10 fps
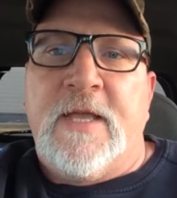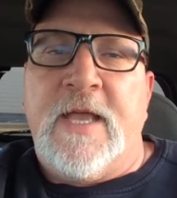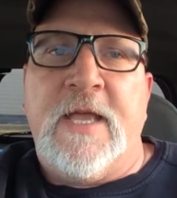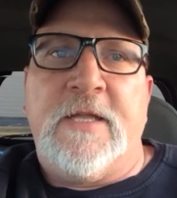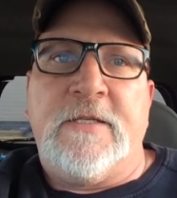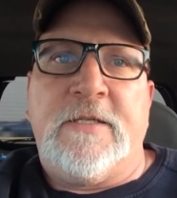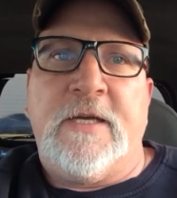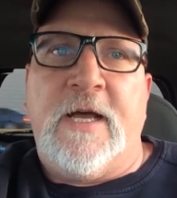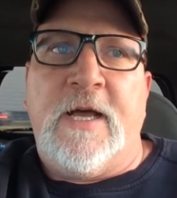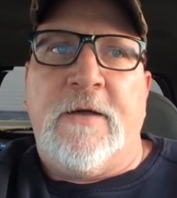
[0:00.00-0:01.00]
And,
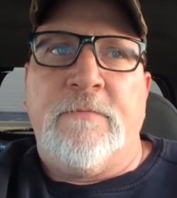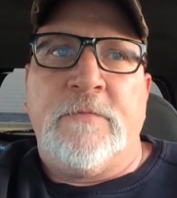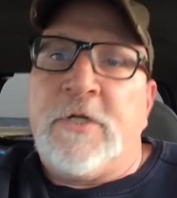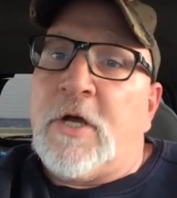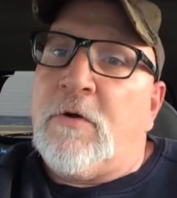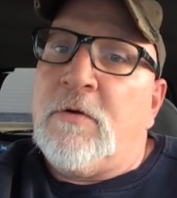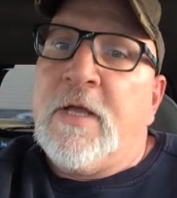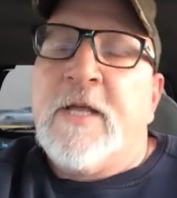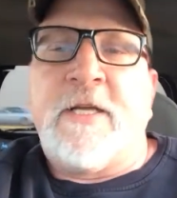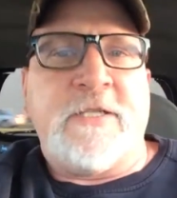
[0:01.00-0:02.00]
uh, you know,
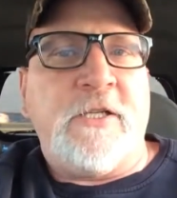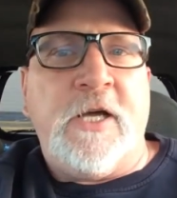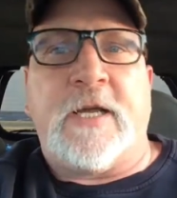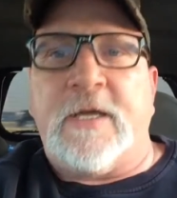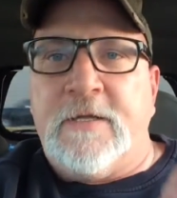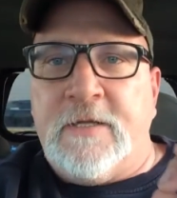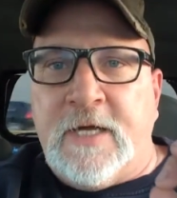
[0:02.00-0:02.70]
because look,